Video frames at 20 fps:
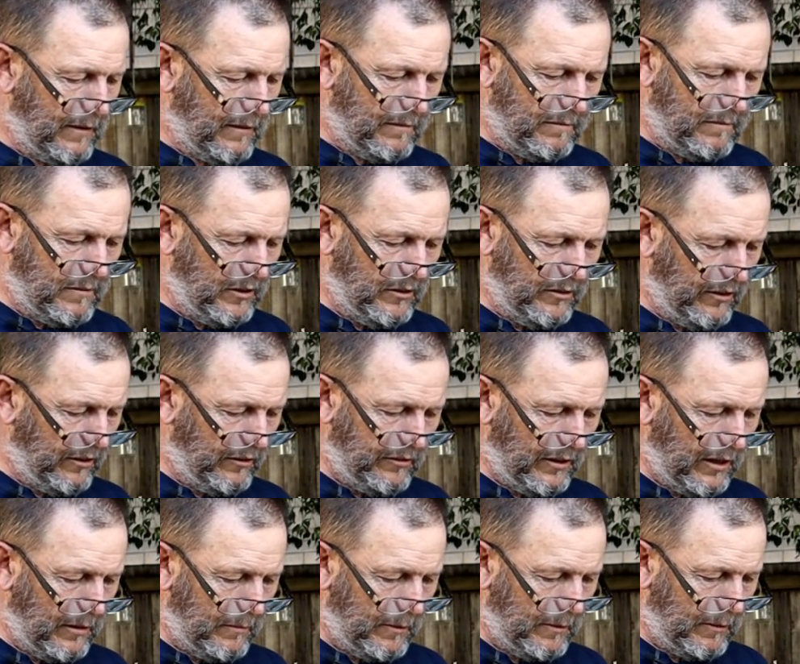the
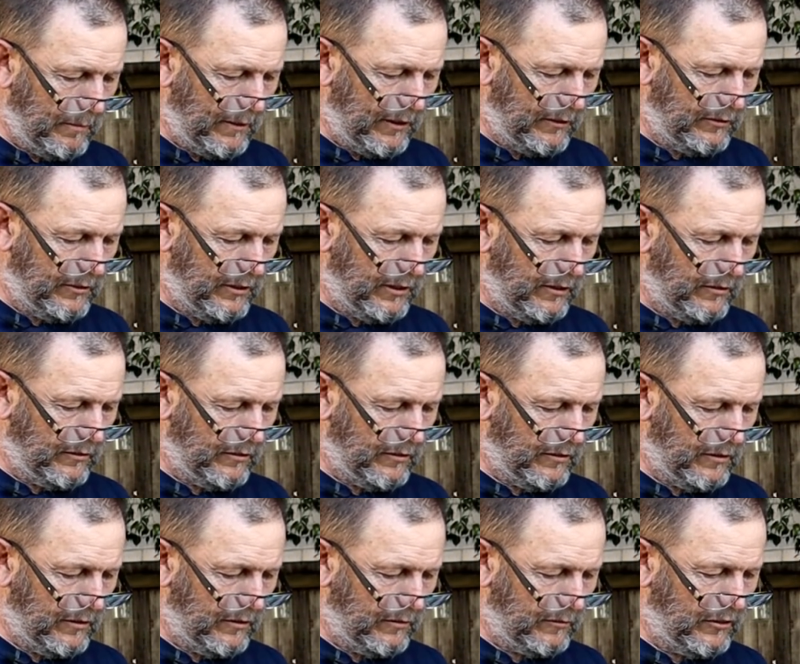same capacity as
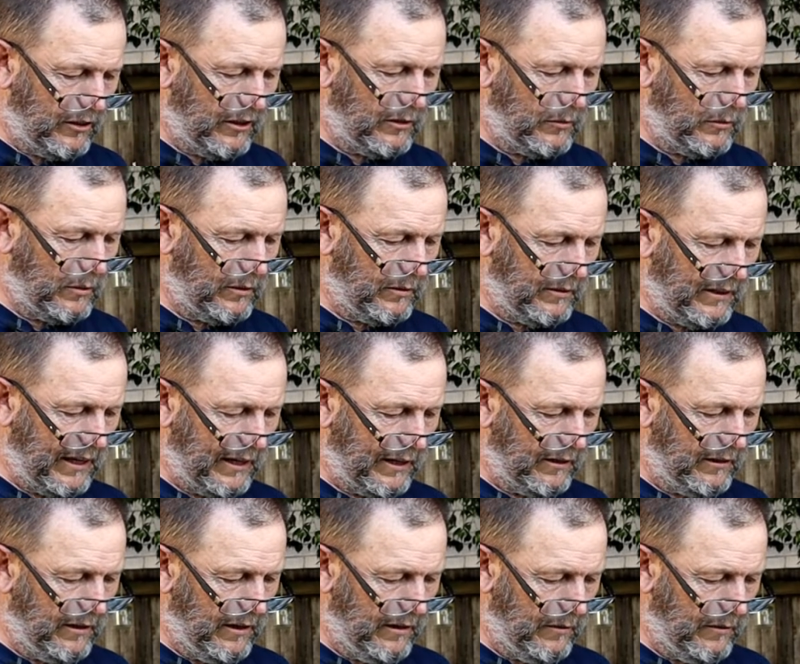the genuine
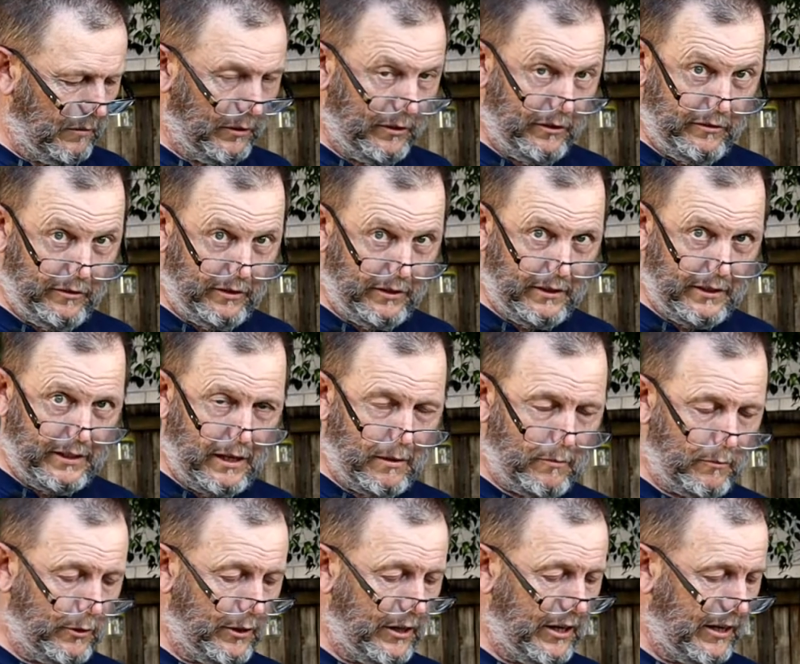Canon, which is in the
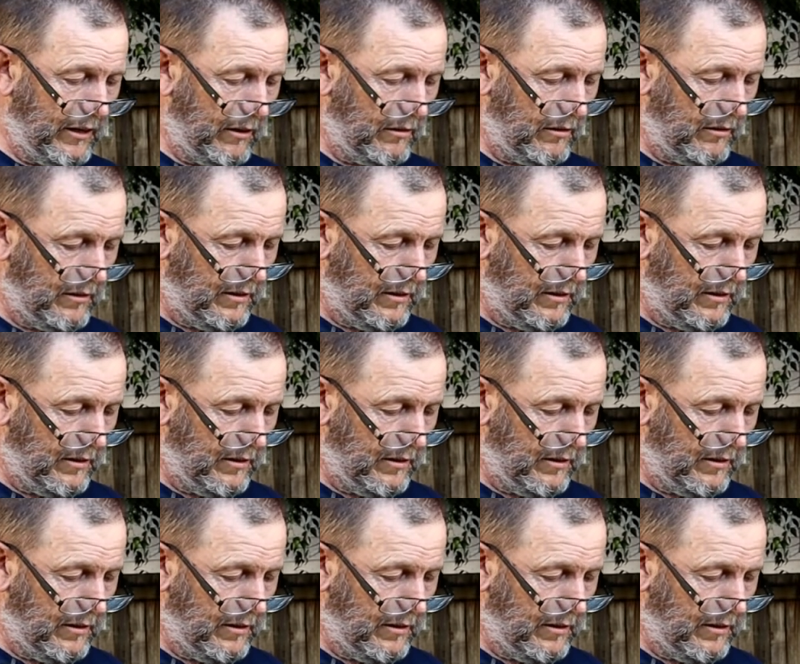camera now,